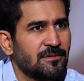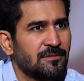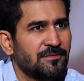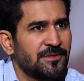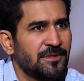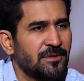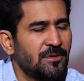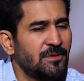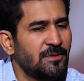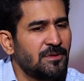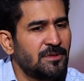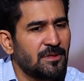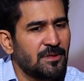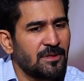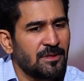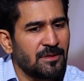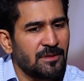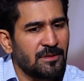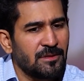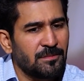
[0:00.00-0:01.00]
without
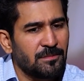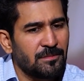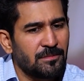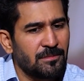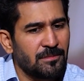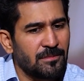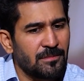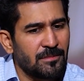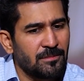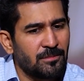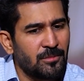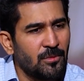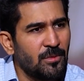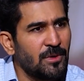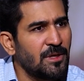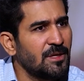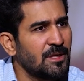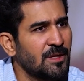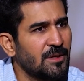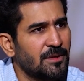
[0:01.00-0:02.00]

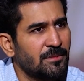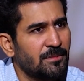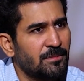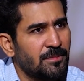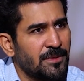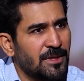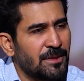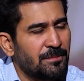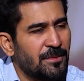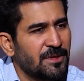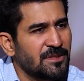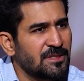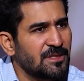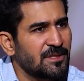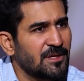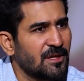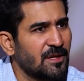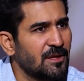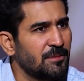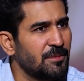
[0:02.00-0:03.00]
poor, a person
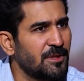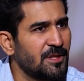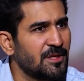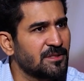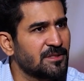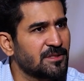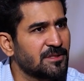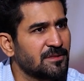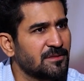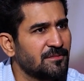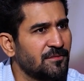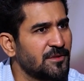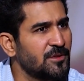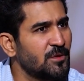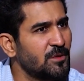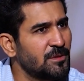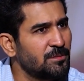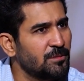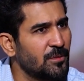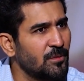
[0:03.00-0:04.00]
cannot be rich.
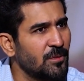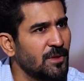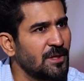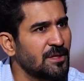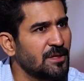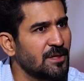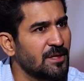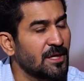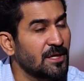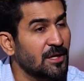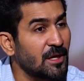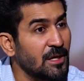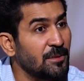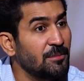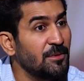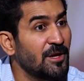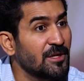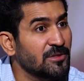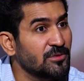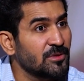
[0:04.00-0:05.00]
Without poor,
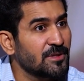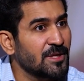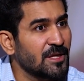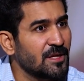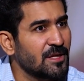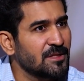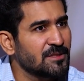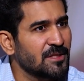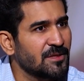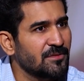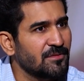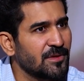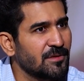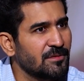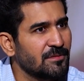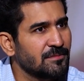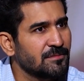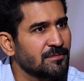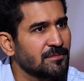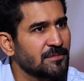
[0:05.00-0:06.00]
economy also cannot
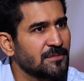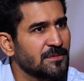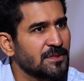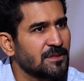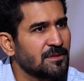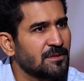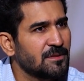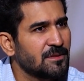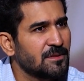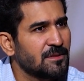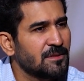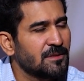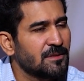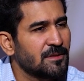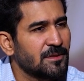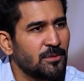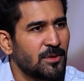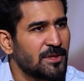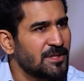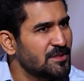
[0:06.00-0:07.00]
survive.
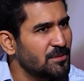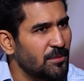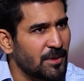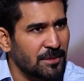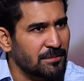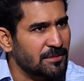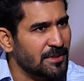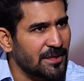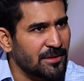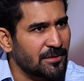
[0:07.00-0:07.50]
You understand what I'm saying?